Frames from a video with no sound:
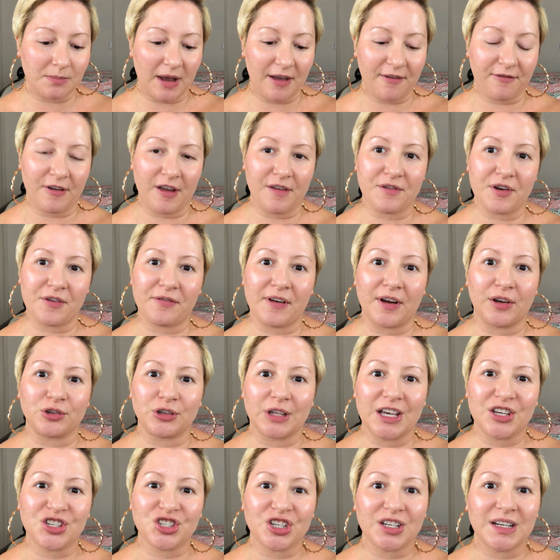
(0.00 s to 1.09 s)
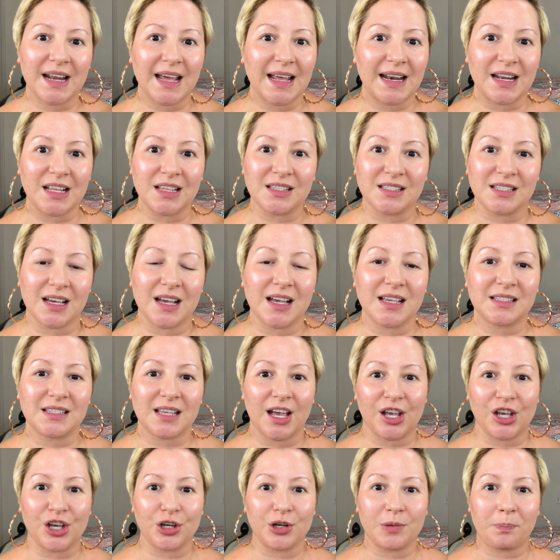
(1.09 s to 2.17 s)
my favorite foundation, and it does
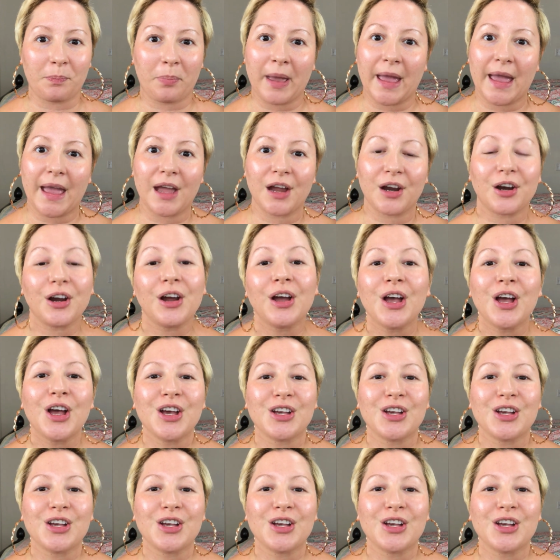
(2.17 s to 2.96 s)
a good pair.